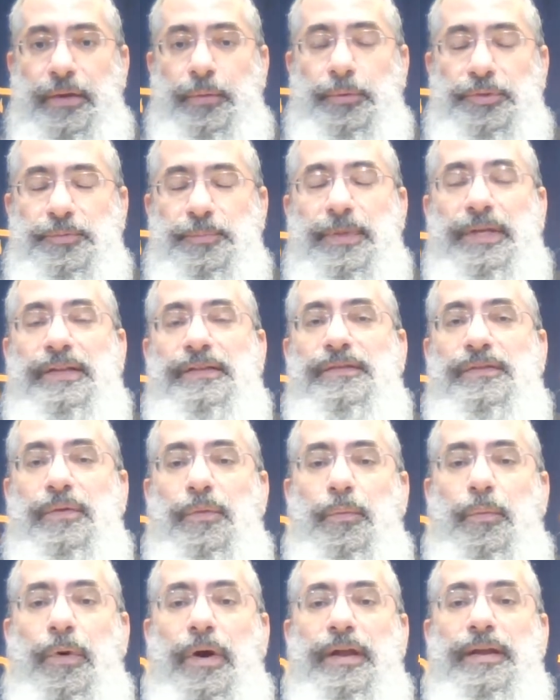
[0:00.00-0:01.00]
which means the
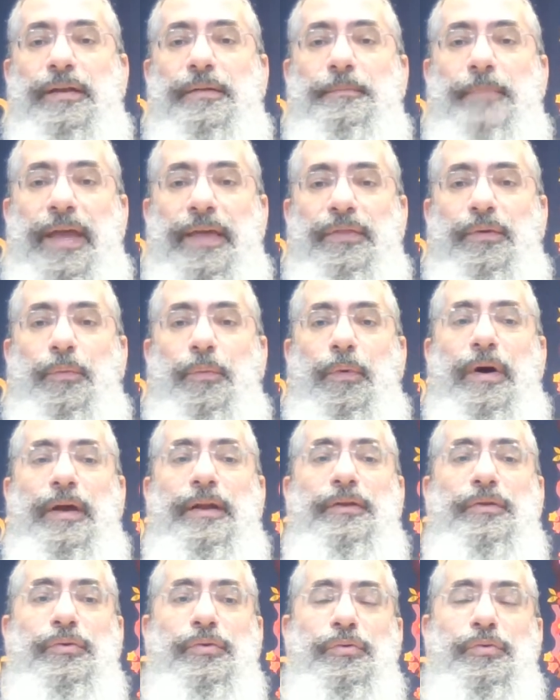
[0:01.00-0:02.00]
one may the
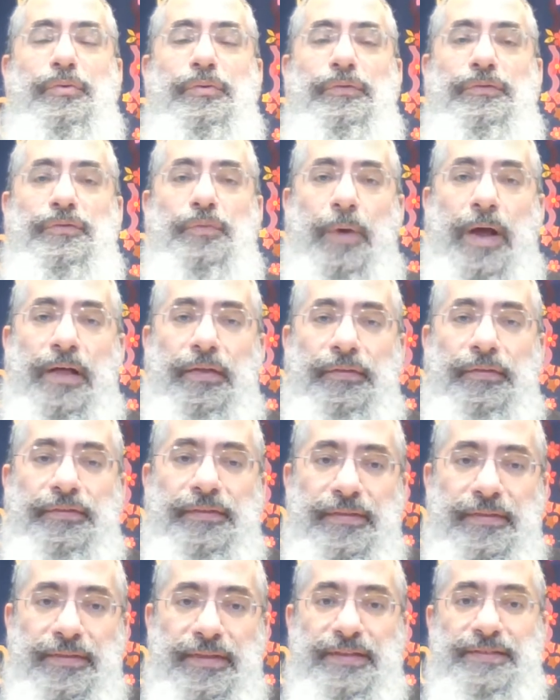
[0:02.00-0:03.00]
one who dwells
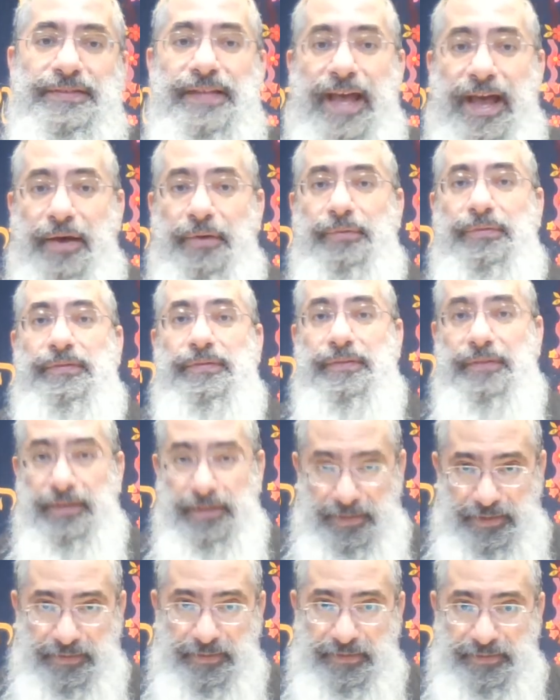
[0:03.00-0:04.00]
in this house
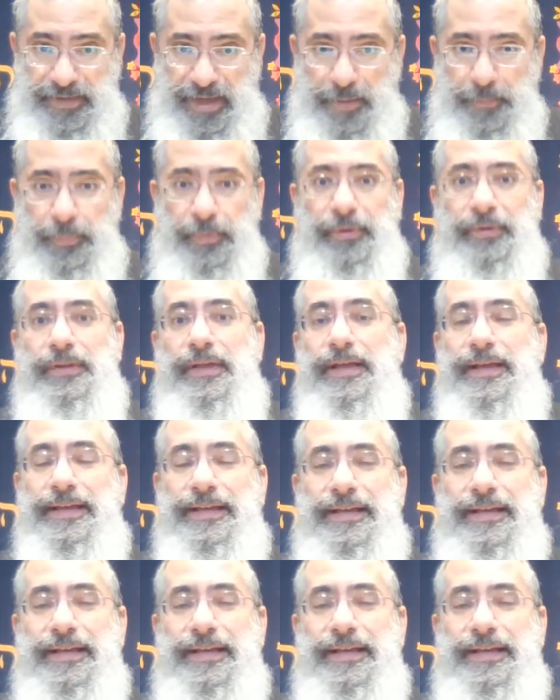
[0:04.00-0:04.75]
in the temple